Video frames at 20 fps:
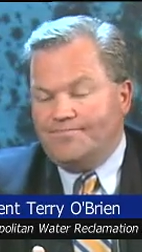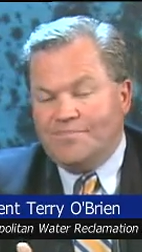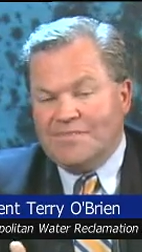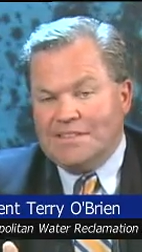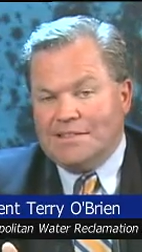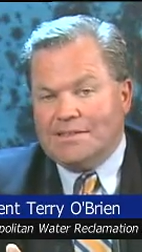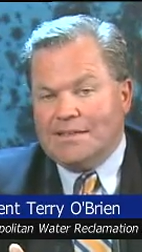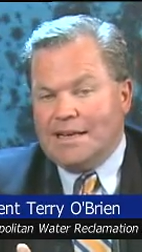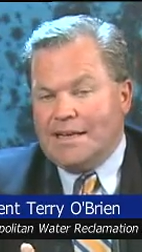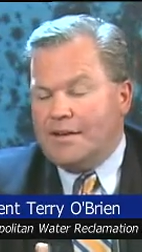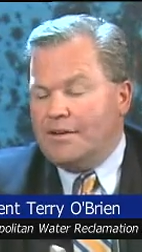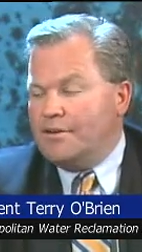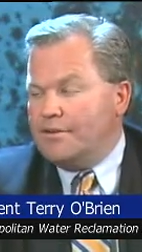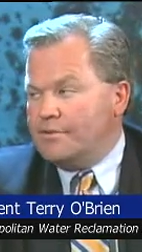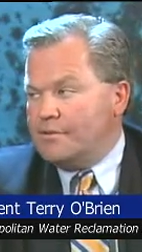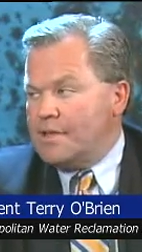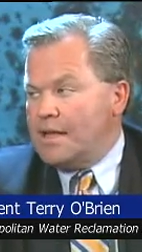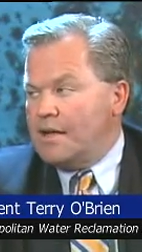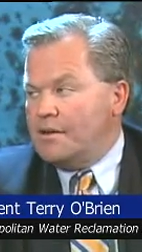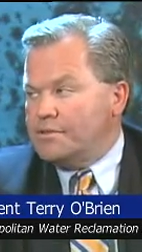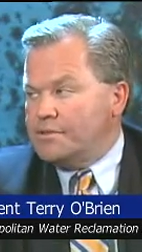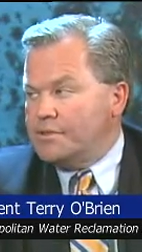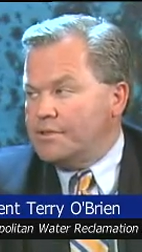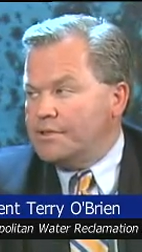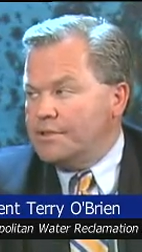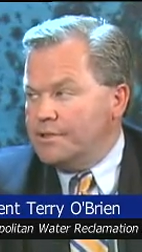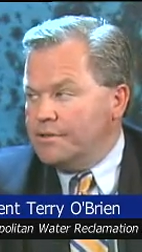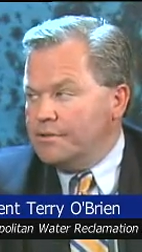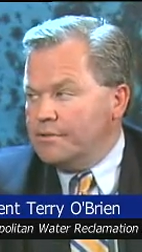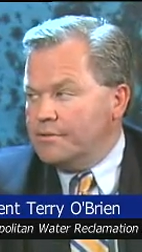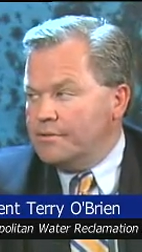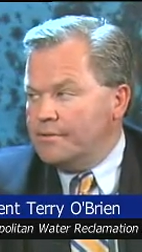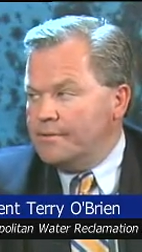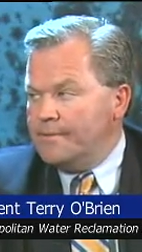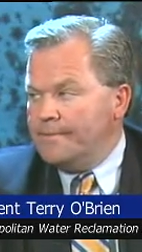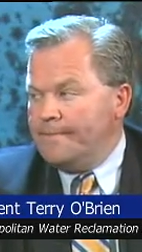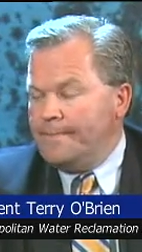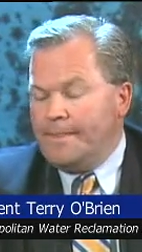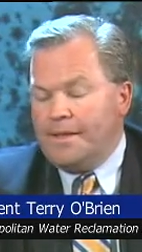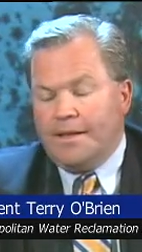is 800,000 a year.
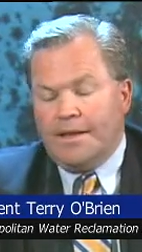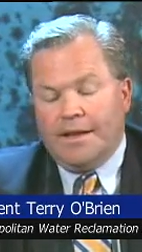Yeah.